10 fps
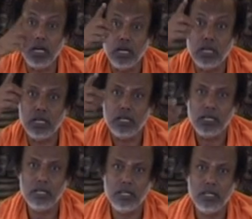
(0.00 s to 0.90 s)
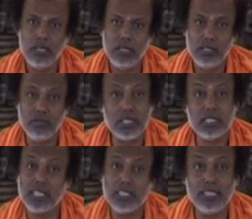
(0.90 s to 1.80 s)
God, you
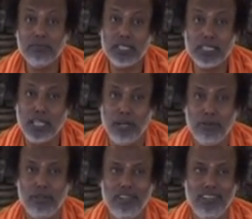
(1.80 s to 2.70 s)
understand the defect now?